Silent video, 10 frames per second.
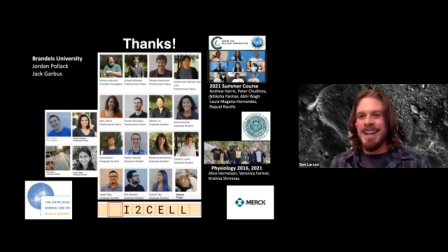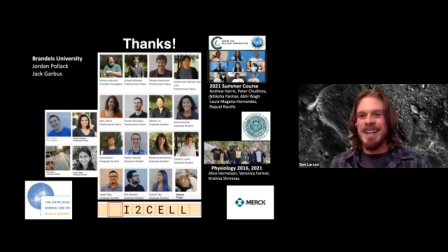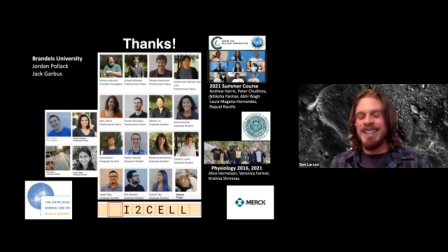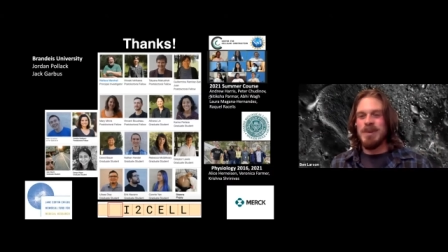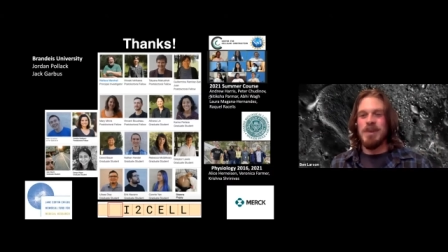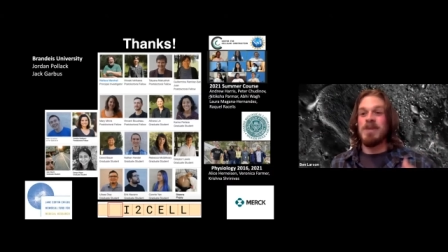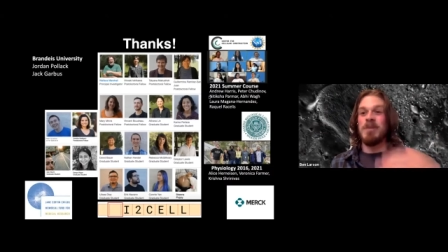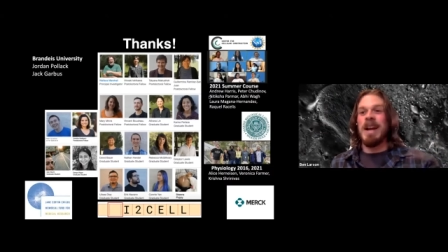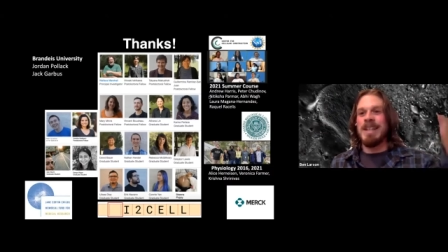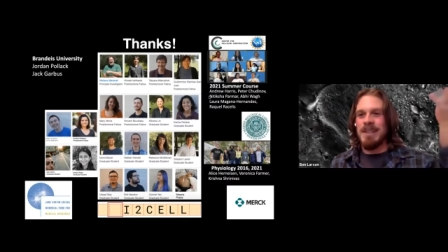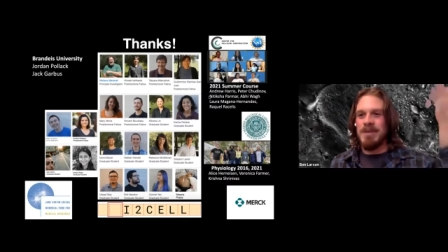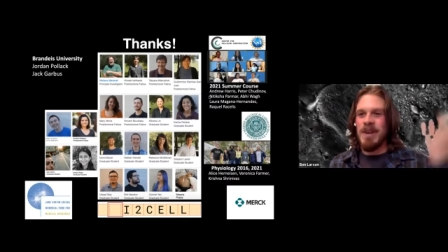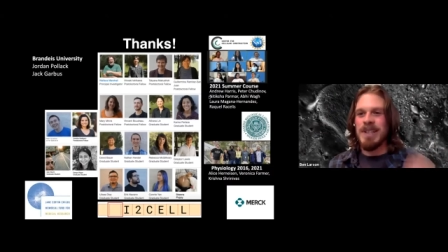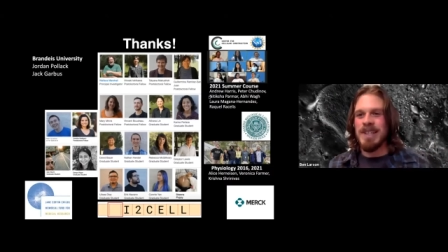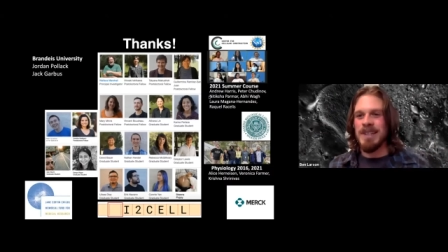sort of directed
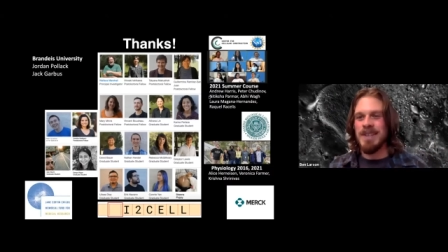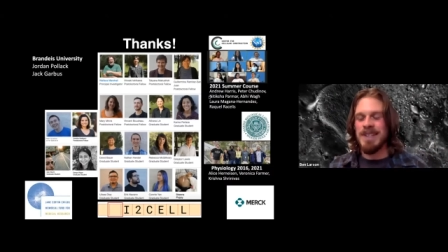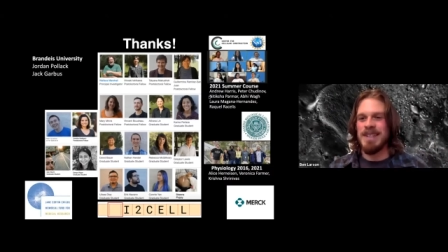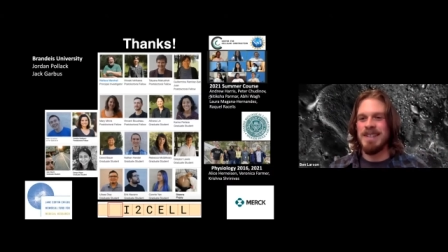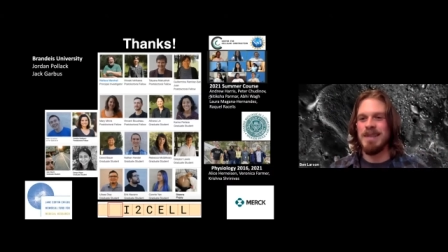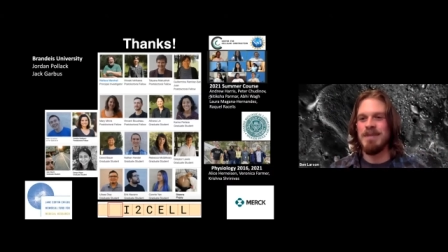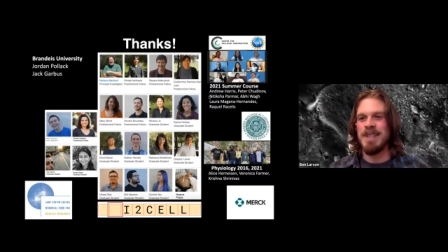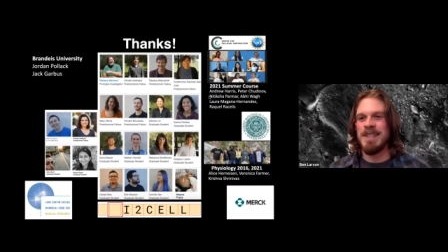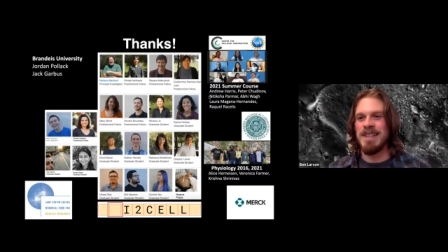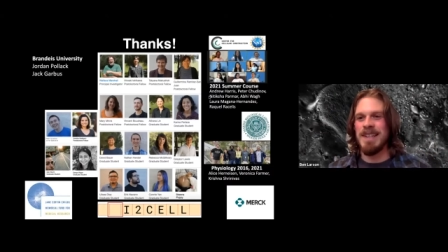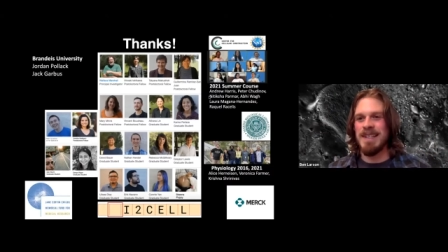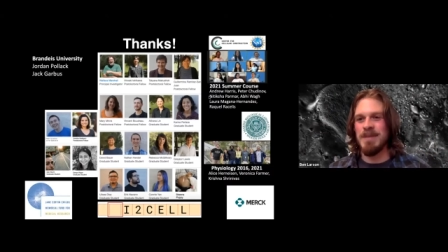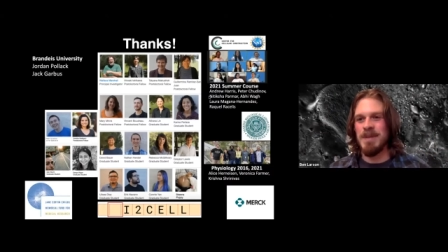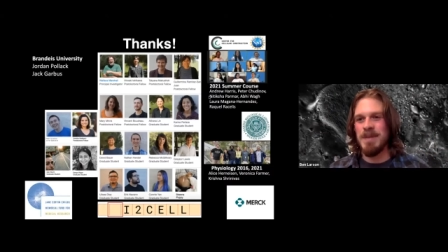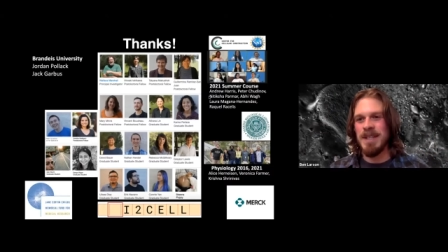function of the system, as the case
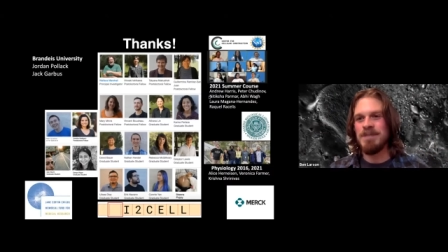may be.